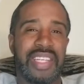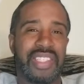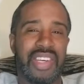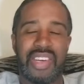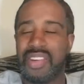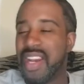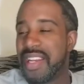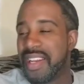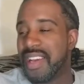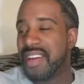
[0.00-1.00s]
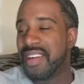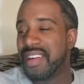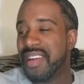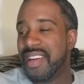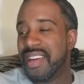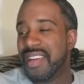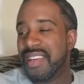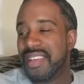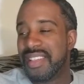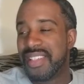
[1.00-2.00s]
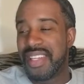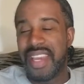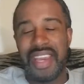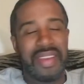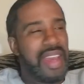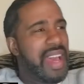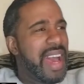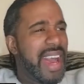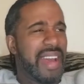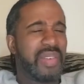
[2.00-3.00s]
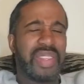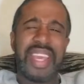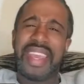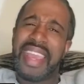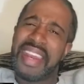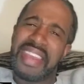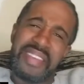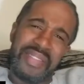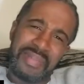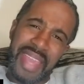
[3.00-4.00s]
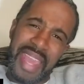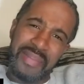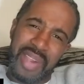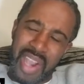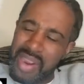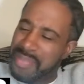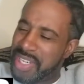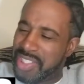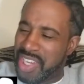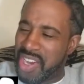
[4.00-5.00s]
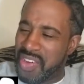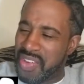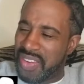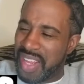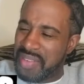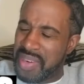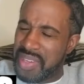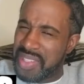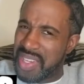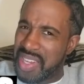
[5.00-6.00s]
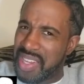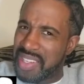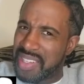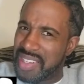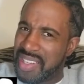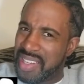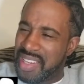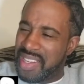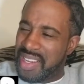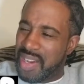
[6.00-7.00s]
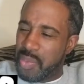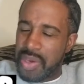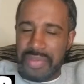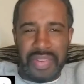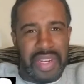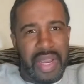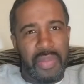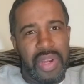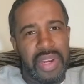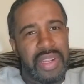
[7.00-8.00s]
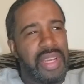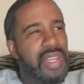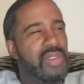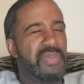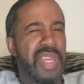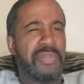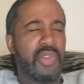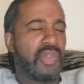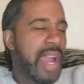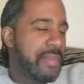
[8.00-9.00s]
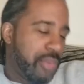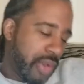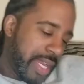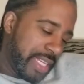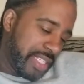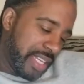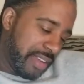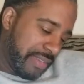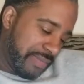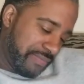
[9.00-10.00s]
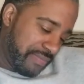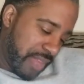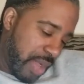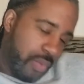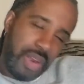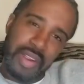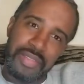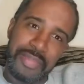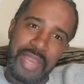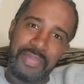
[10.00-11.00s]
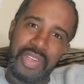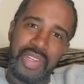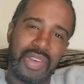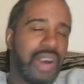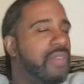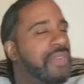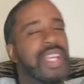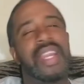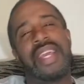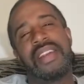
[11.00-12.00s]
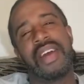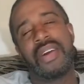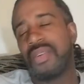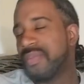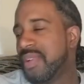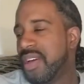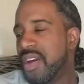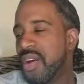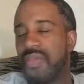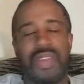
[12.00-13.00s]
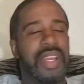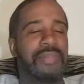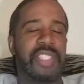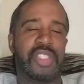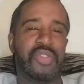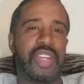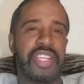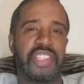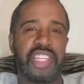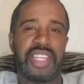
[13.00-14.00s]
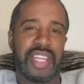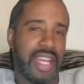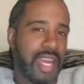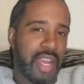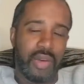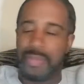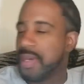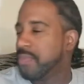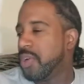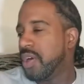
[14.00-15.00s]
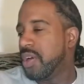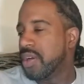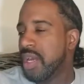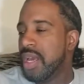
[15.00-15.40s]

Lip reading: song right there. She came, I don't think any of them came garbage, yo. Like, real talk. I wonder, do people write Boity stuff? I wonder if people do. Hopefully they don't. Hopefully I'm just reaching and I hope I'm wrong.